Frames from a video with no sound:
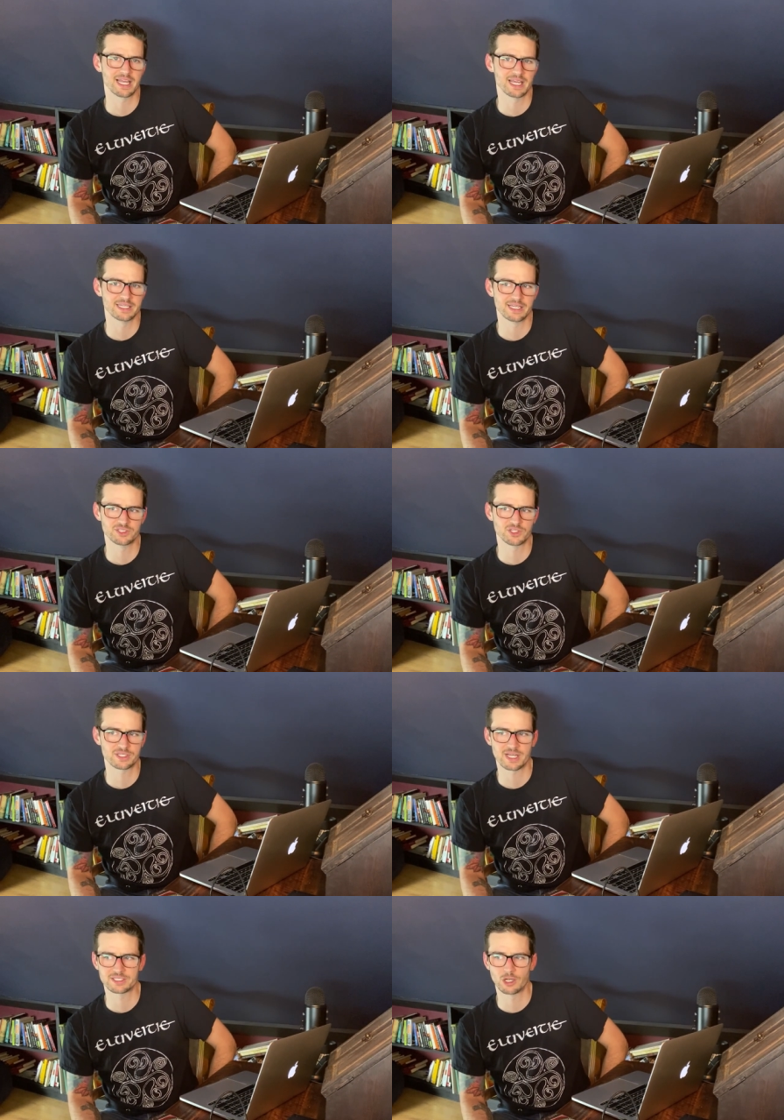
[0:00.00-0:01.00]
and it's
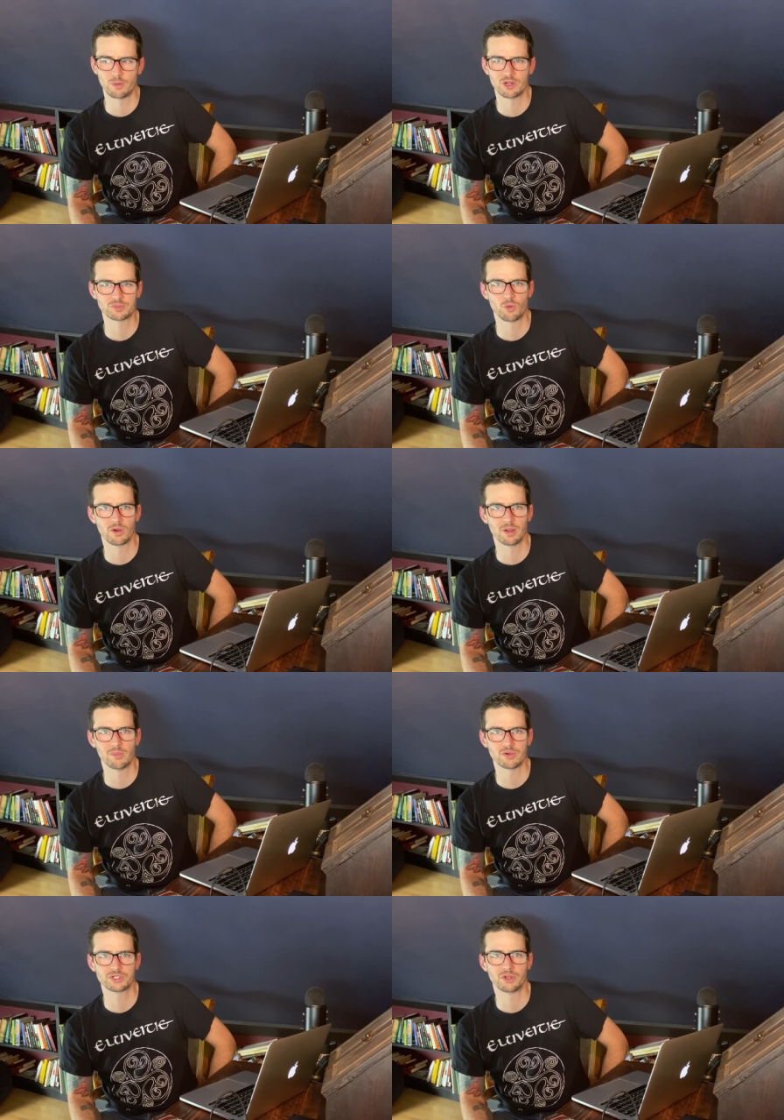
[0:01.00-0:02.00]
just got so much more
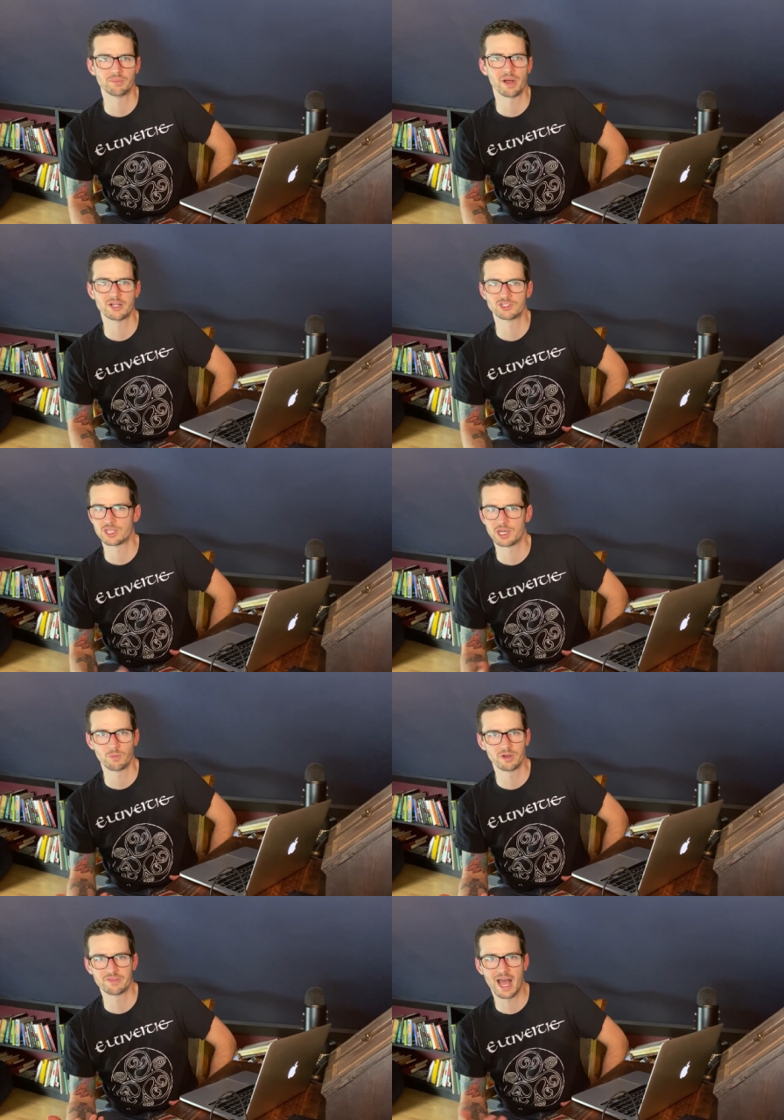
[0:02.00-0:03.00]
emotional punch than it
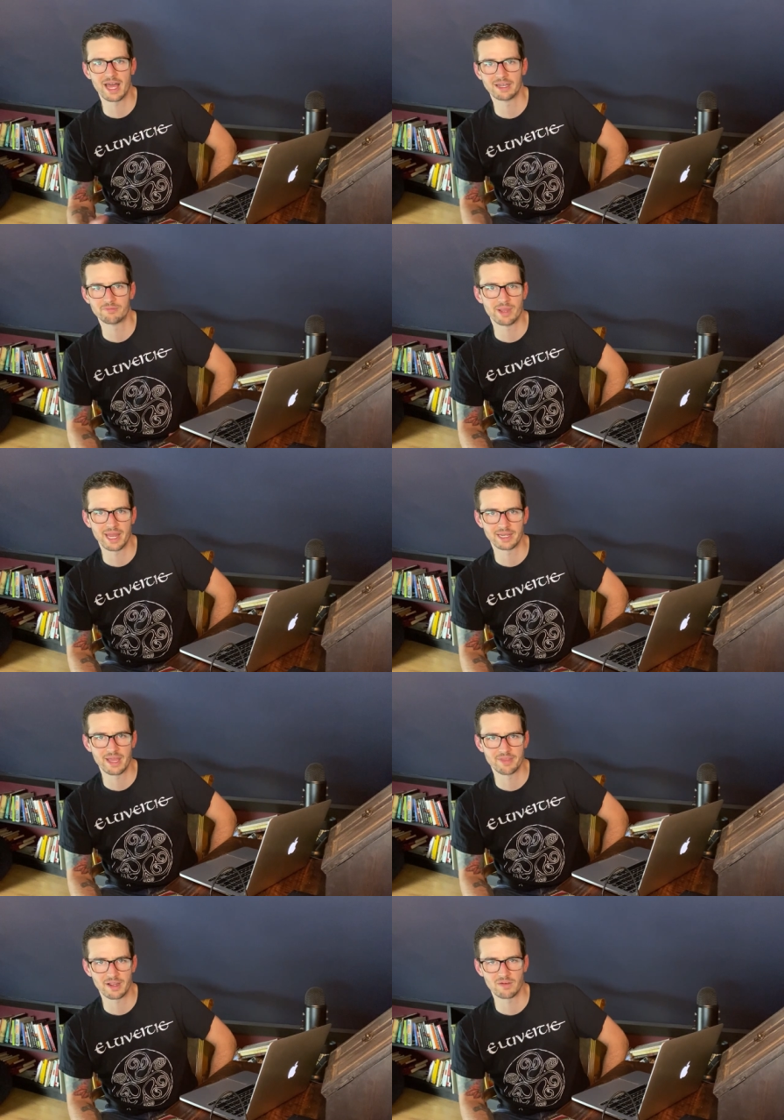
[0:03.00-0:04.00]
would have had if we hadn't
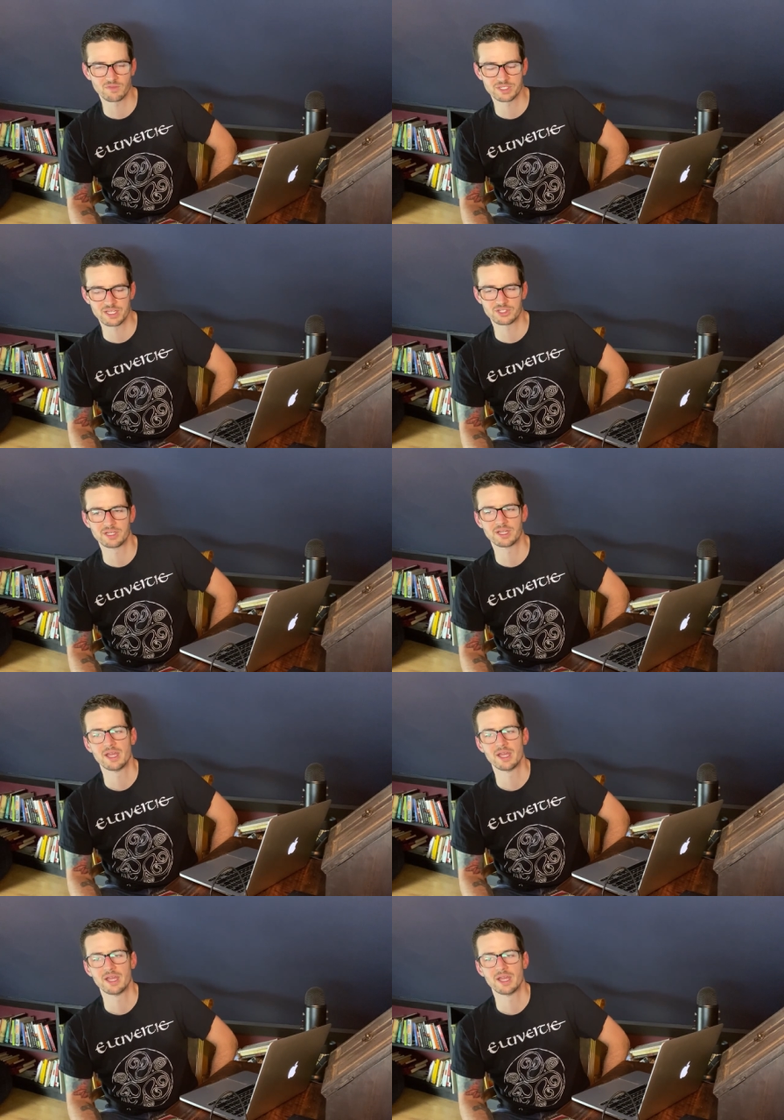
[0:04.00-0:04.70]
had that conversation.